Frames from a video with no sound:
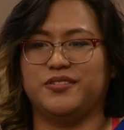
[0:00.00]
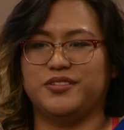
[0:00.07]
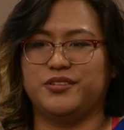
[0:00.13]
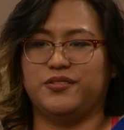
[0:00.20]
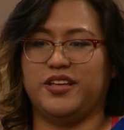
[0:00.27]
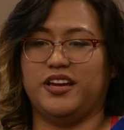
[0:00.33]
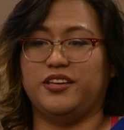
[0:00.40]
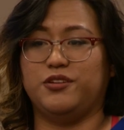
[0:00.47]
so
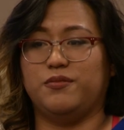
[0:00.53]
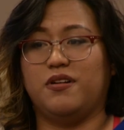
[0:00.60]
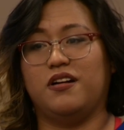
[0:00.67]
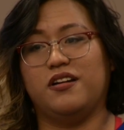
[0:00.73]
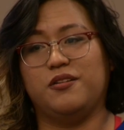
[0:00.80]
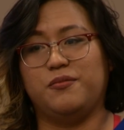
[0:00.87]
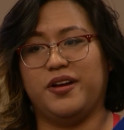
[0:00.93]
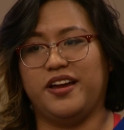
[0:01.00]
that you
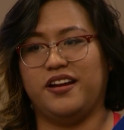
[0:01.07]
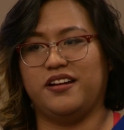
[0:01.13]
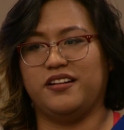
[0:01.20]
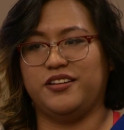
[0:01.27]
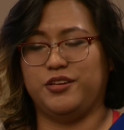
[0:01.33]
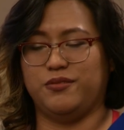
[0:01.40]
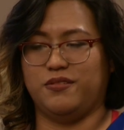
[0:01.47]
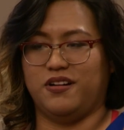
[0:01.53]
are aware,
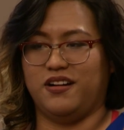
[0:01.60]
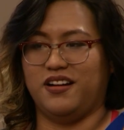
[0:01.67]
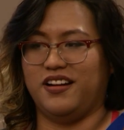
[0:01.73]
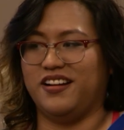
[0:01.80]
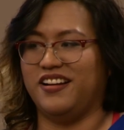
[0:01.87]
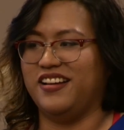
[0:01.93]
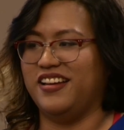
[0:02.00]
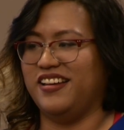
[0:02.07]
you
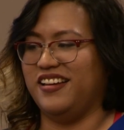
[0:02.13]
are